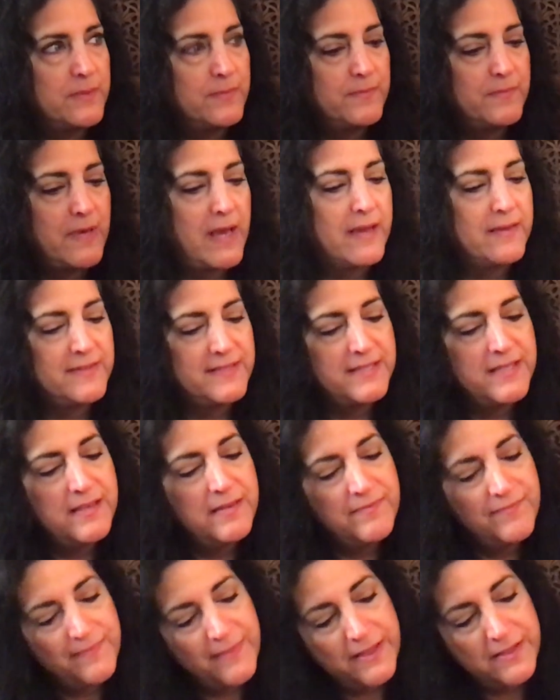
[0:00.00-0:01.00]
I
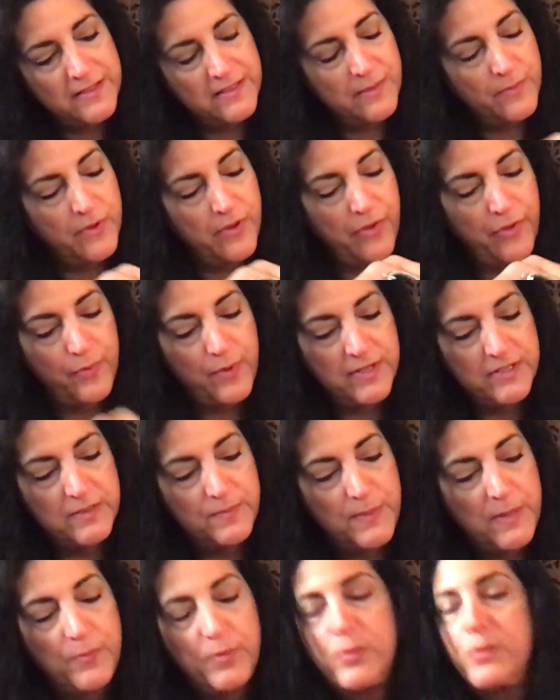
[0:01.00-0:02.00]
see on some of the threads
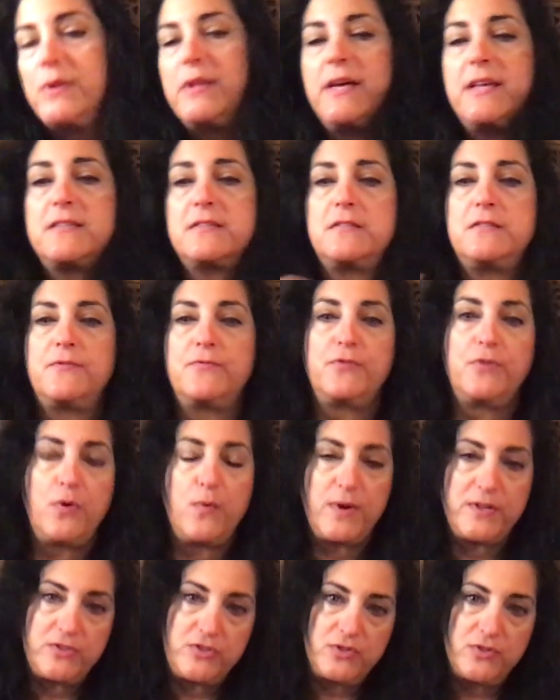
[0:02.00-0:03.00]
people will ask different
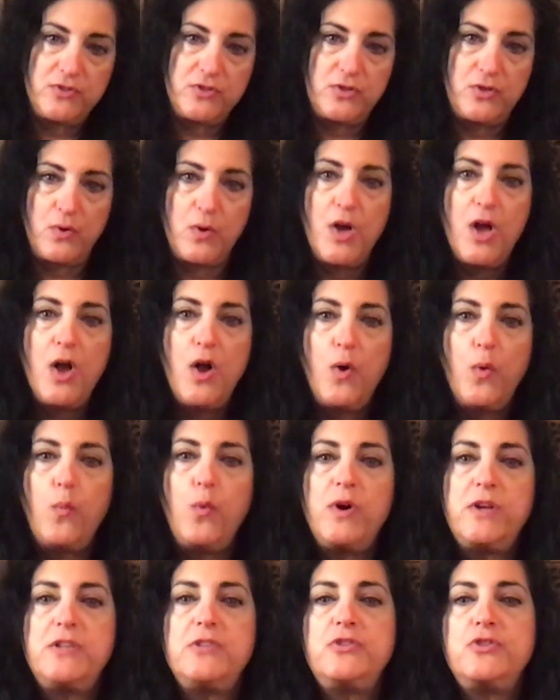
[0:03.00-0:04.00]
questions. You know,
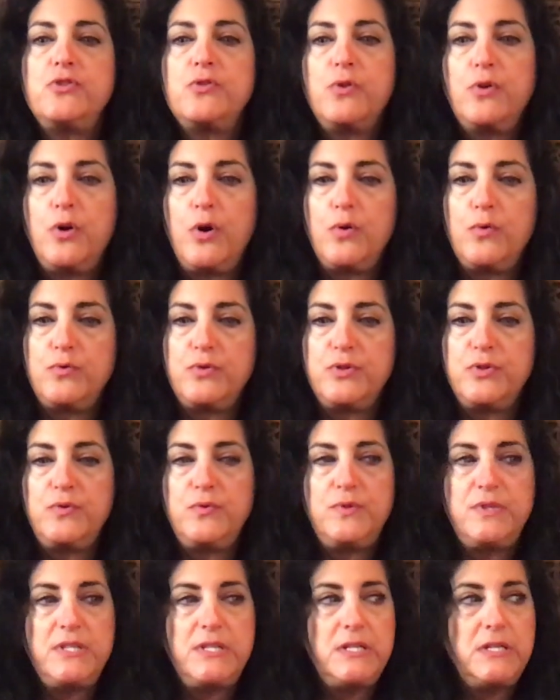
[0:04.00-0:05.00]
what is your go-to
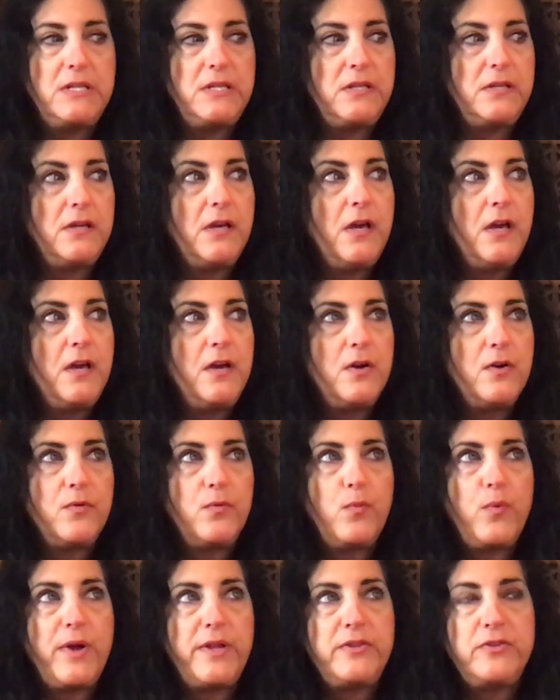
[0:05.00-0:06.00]
tea
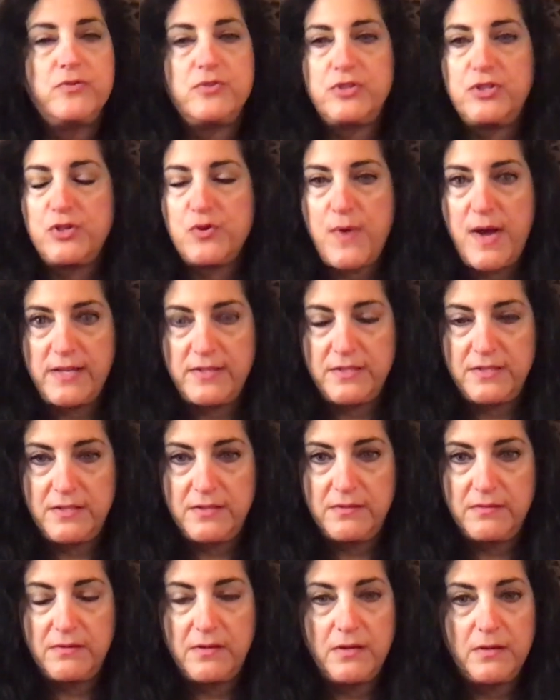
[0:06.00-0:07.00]
when you're stressed?
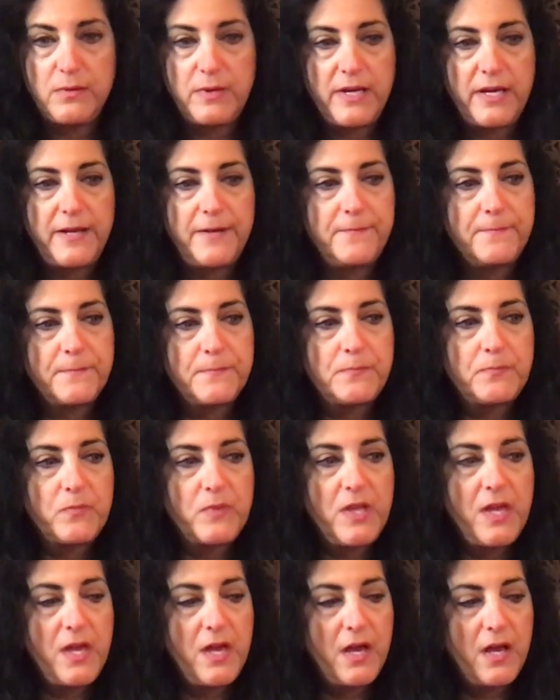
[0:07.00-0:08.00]
Okay.
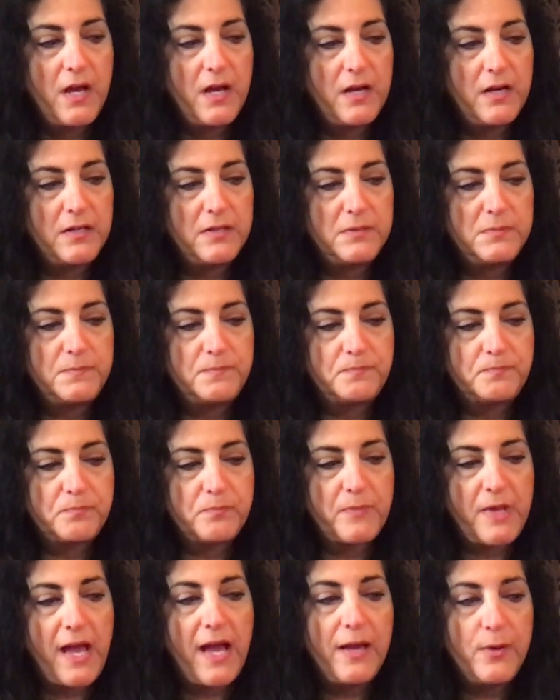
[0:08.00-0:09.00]

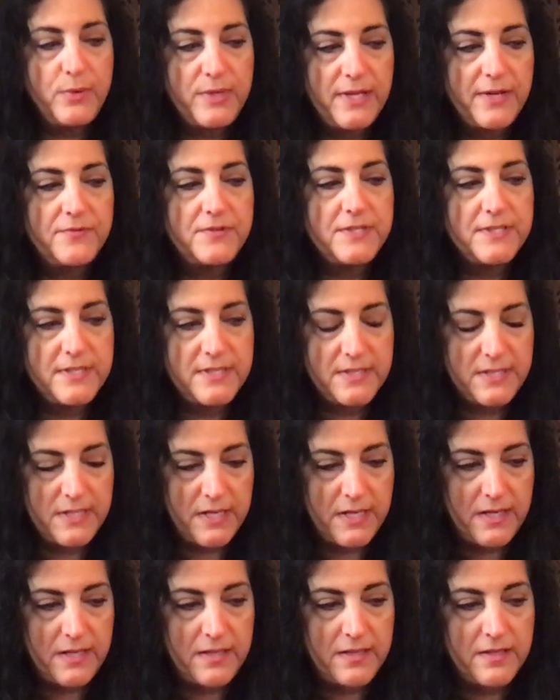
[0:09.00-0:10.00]
I would have to
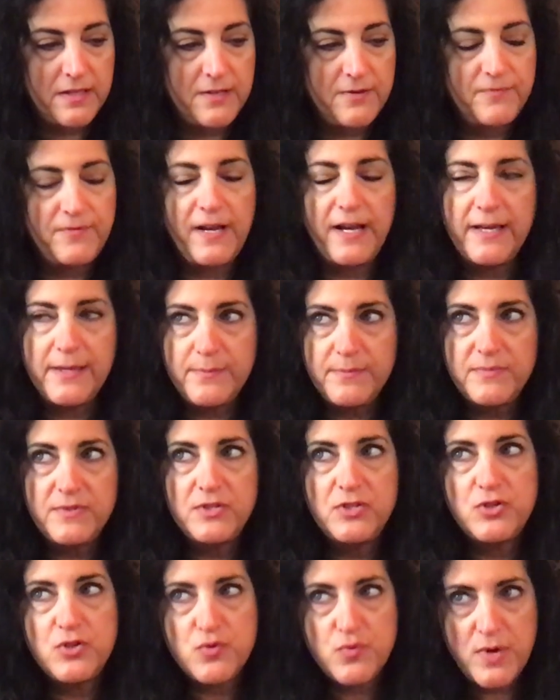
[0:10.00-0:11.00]
say that if I'm
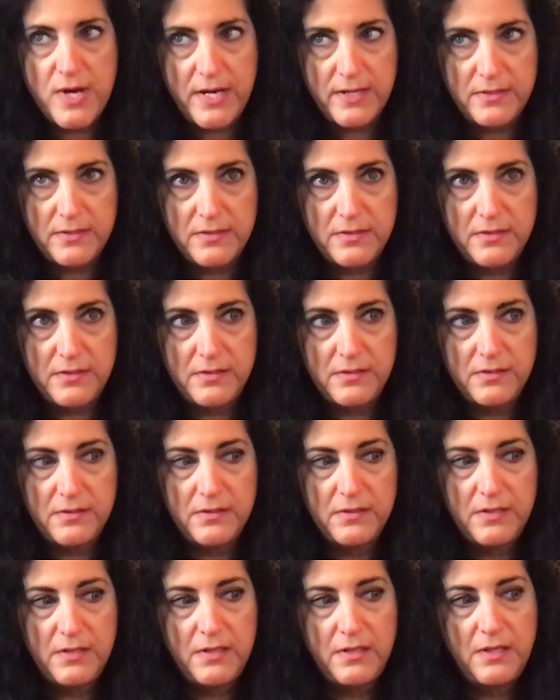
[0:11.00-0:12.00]
stressed
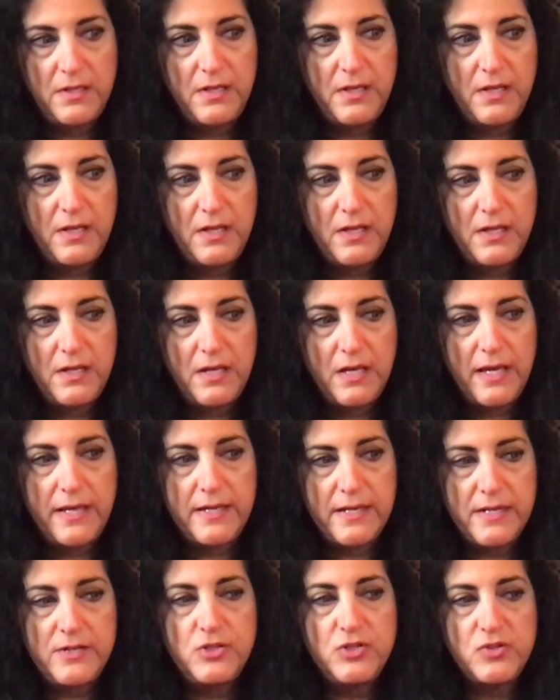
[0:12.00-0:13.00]
and
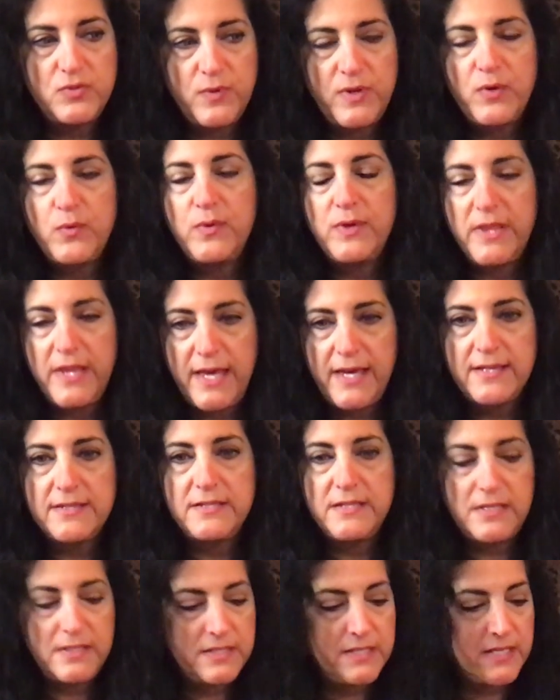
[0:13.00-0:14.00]
I just want a
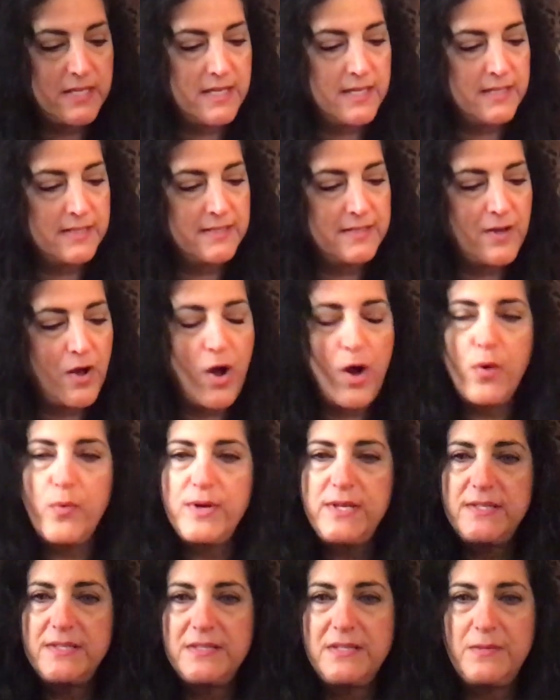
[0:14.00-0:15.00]
relaxing tea, it
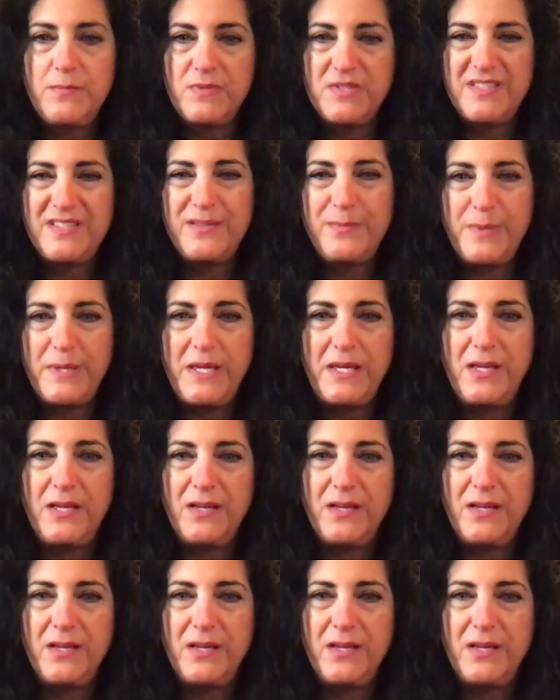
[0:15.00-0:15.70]
always seems to be